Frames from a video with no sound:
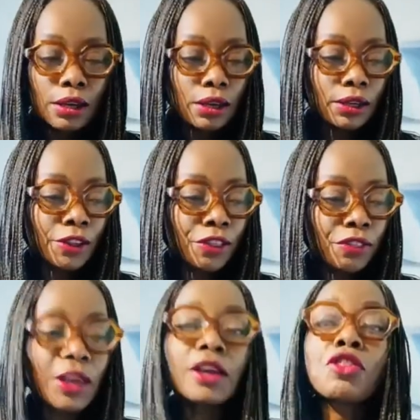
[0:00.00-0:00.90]
he didn't
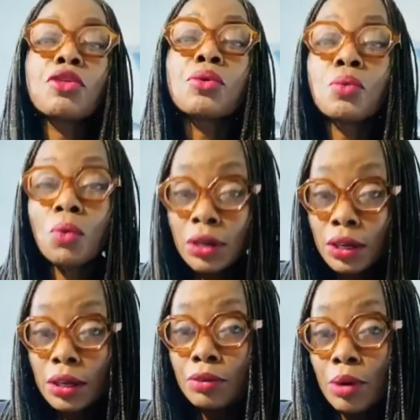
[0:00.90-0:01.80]
think through what
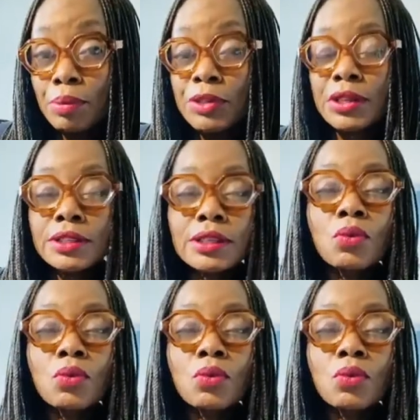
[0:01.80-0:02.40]
he represented,